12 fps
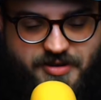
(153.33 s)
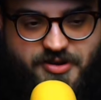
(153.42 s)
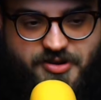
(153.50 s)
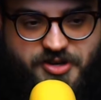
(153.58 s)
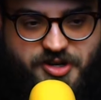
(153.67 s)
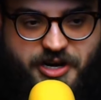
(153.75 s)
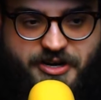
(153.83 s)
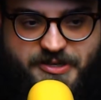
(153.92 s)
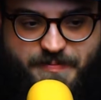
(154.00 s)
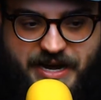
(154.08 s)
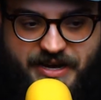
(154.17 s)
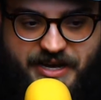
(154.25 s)
So he goes
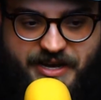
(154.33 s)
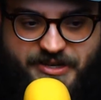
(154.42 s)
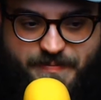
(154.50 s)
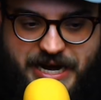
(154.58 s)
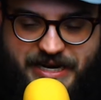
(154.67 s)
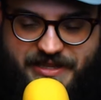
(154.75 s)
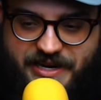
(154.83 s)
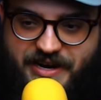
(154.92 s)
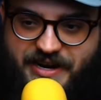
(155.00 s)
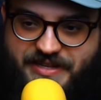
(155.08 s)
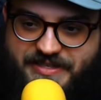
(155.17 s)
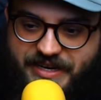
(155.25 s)
back there,
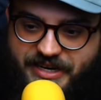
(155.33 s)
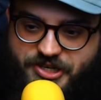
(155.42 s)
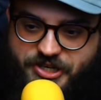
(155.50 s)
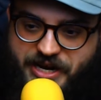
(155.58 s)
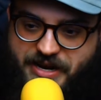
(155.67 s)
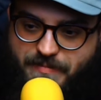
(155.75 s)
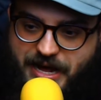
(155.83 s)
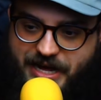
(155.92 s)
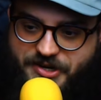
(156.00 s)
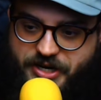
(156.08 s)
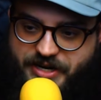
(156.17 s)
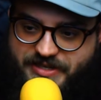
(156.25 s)
and it's like a giant mansion.